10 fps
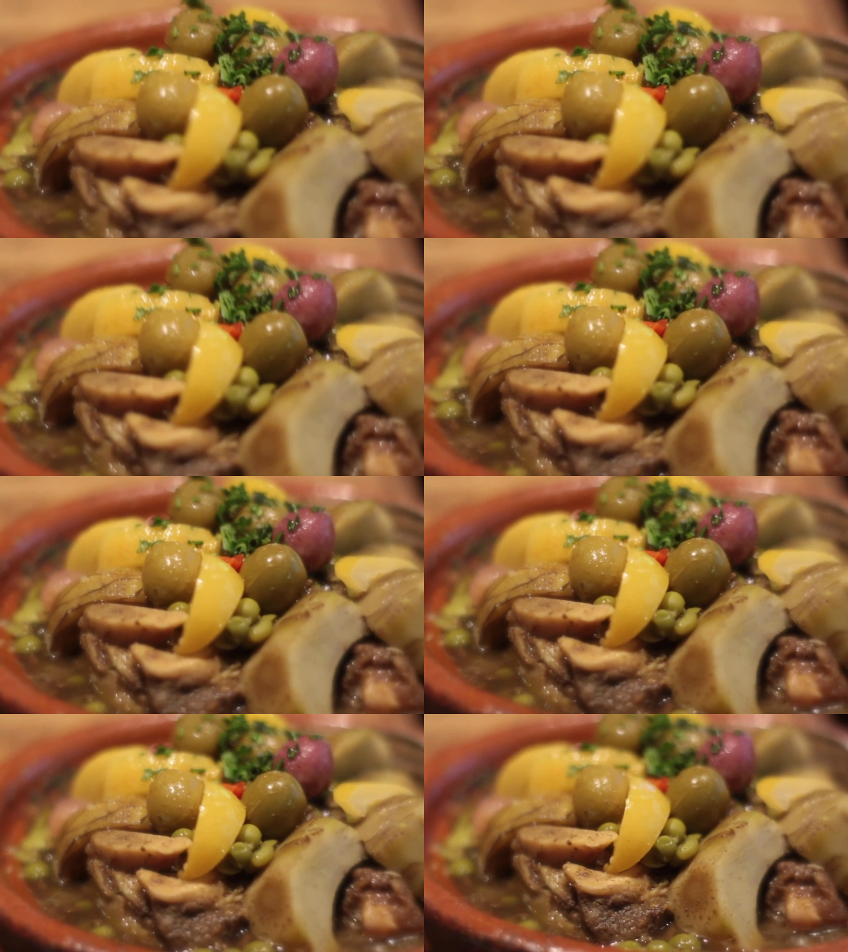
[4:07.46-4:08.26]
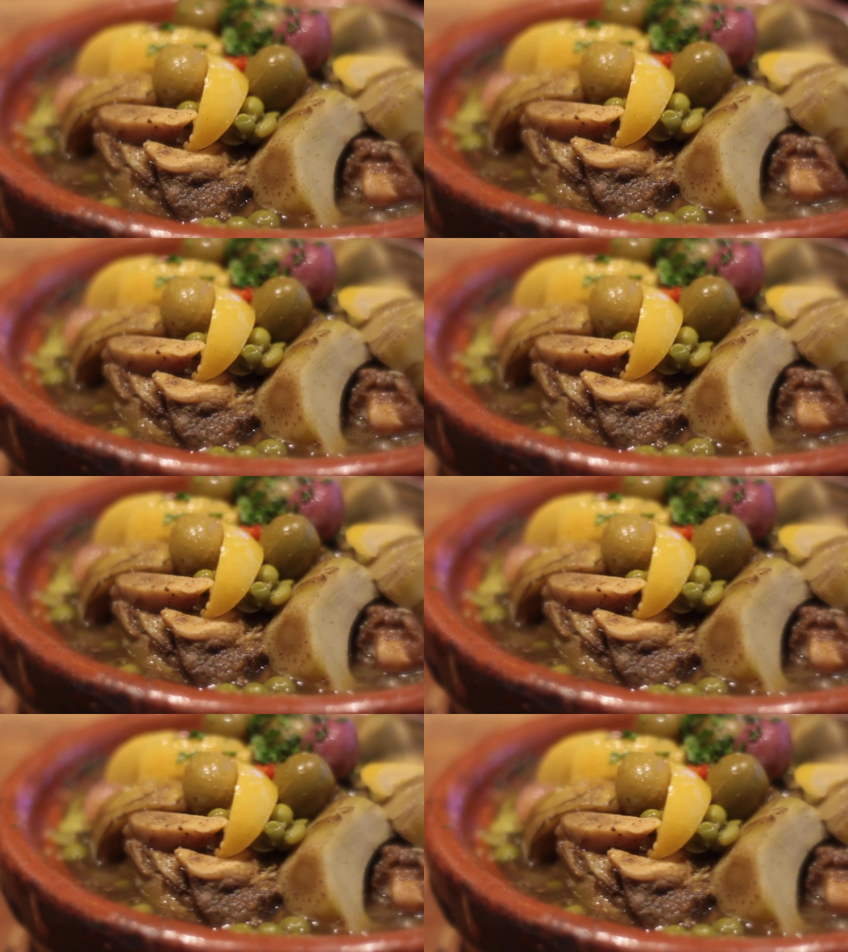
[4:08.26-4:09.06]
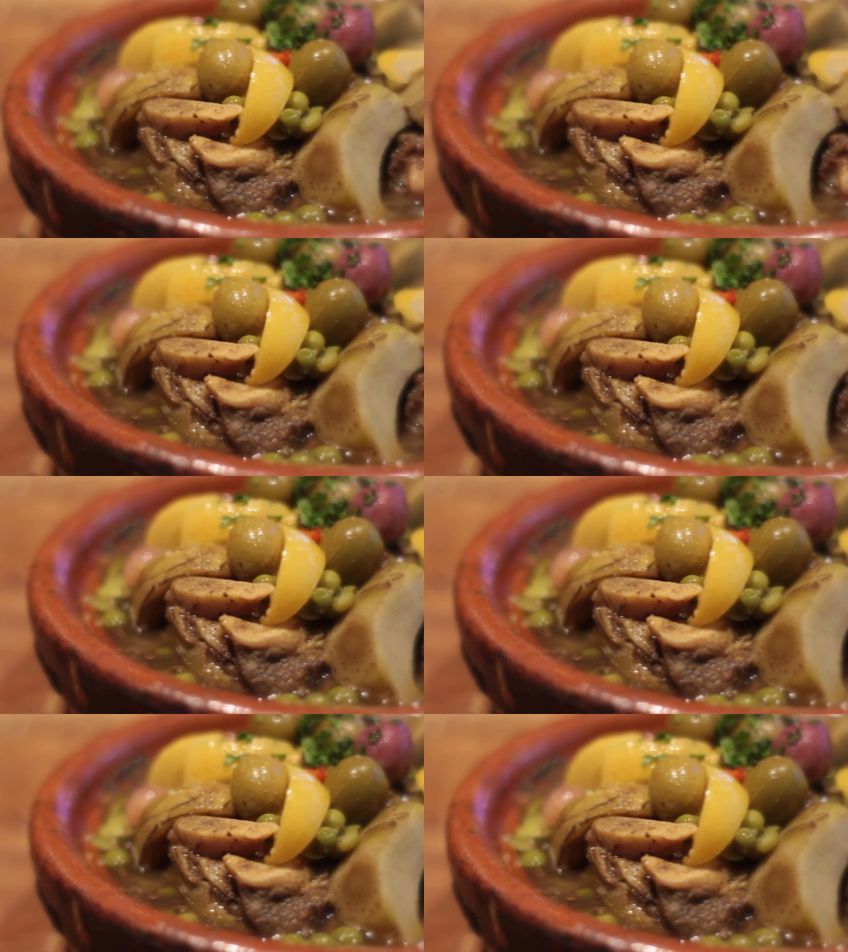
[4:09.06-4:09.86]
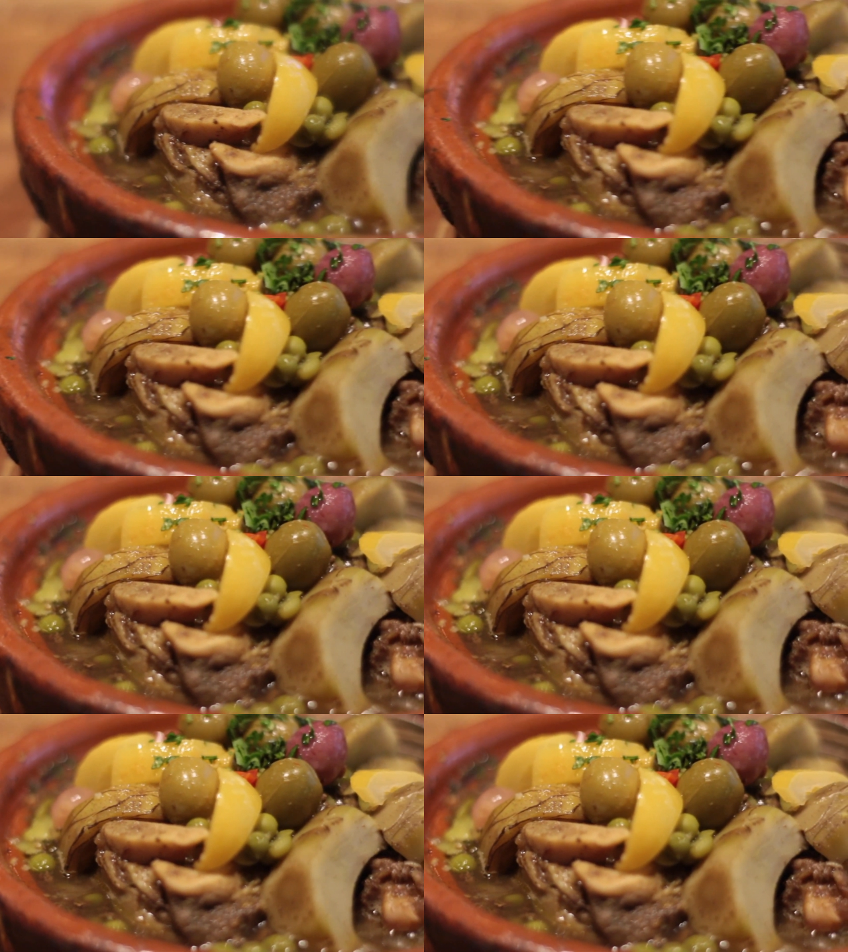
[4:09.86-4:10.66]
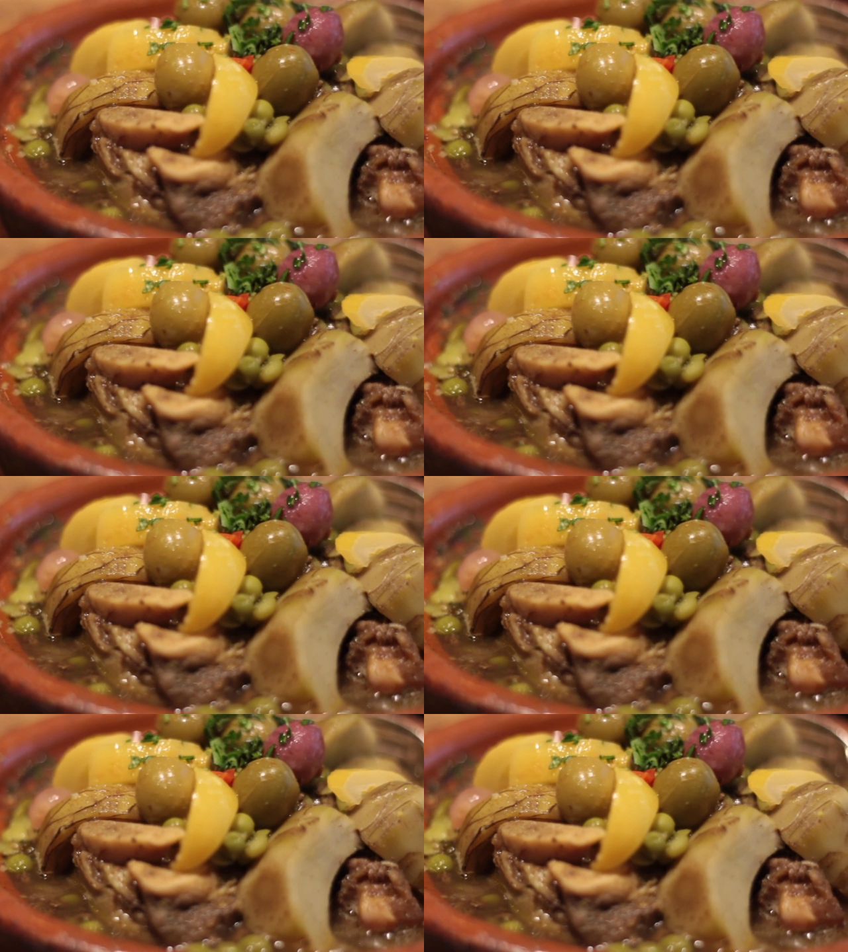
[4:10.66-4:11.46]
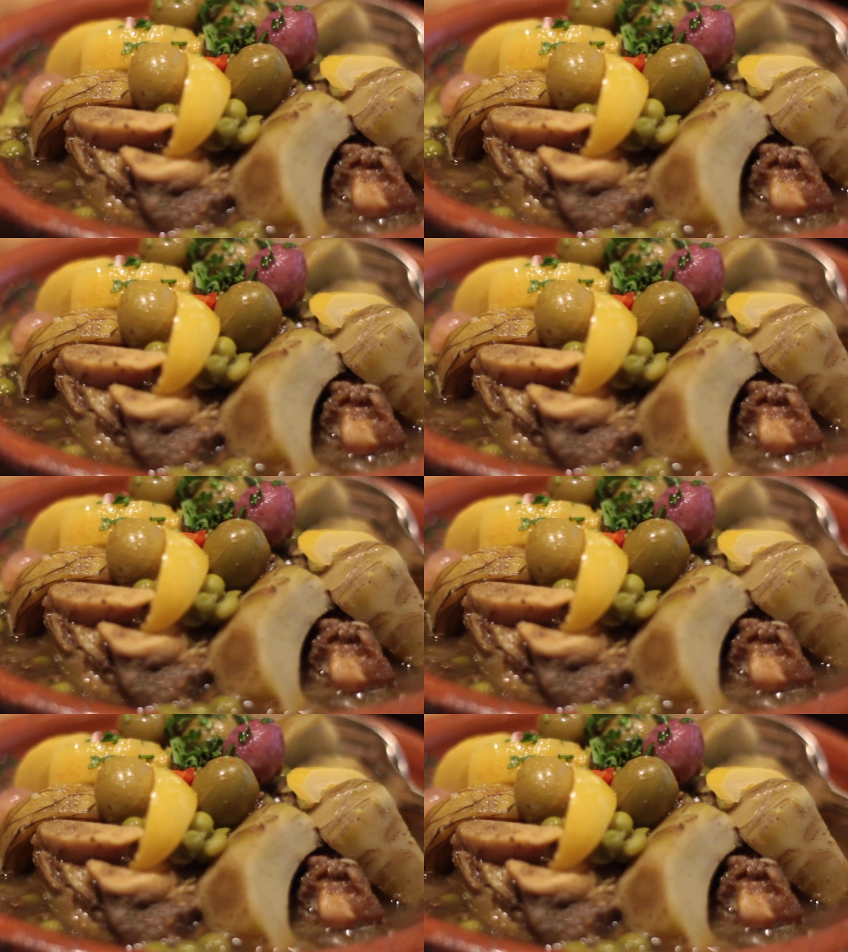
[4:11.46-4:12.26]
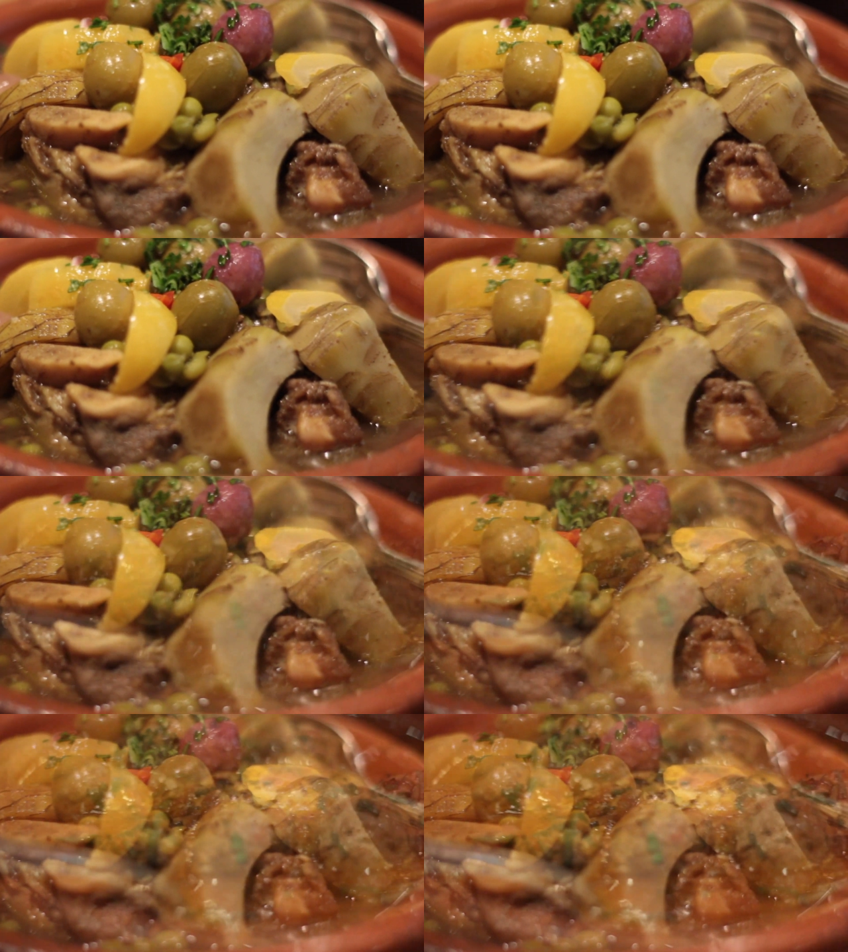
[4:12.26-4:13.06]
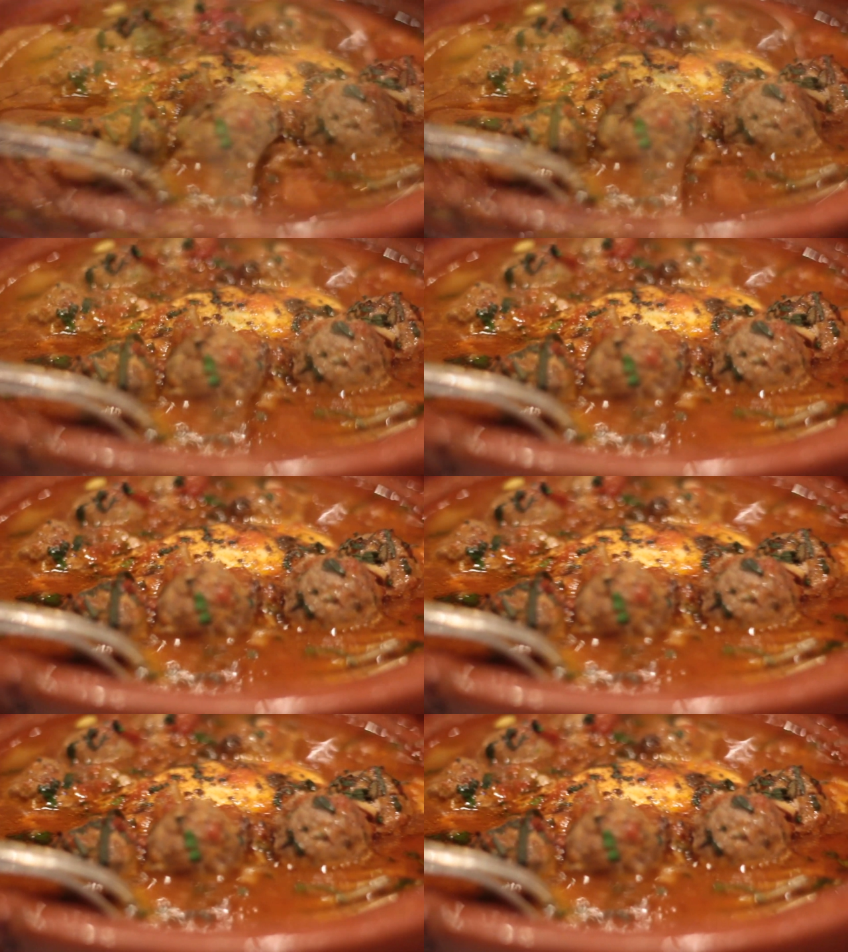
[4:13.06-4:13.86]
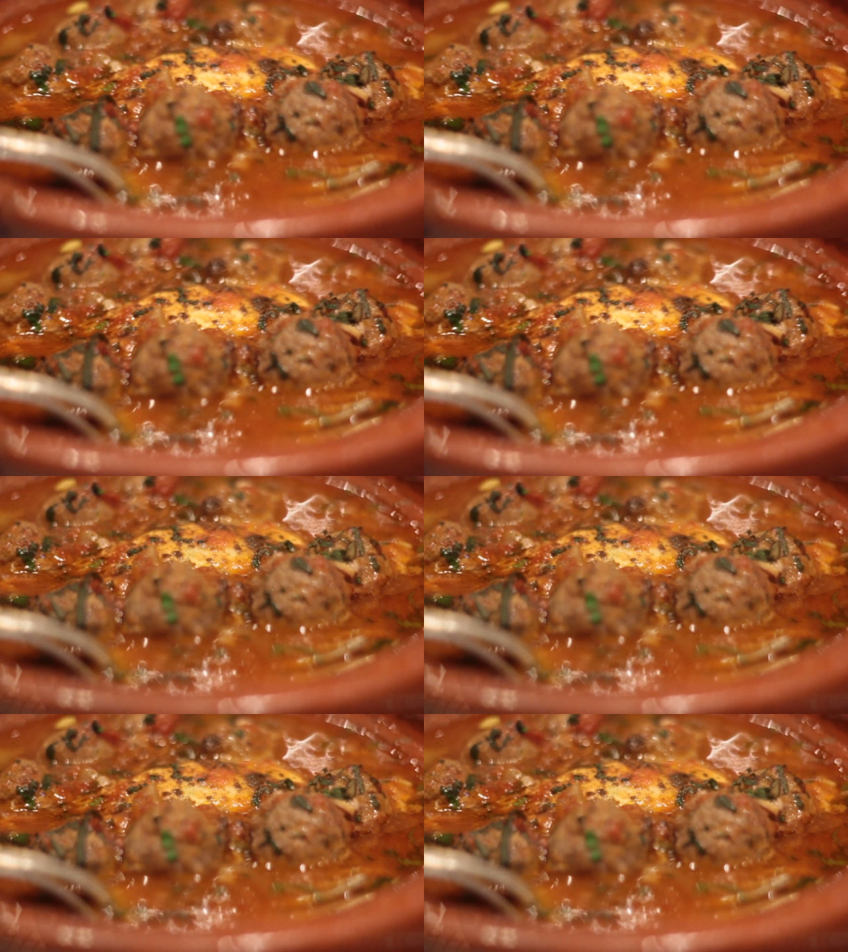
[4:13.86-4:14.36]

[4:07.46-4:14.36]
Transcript: No face is visible, so there are no lips to read.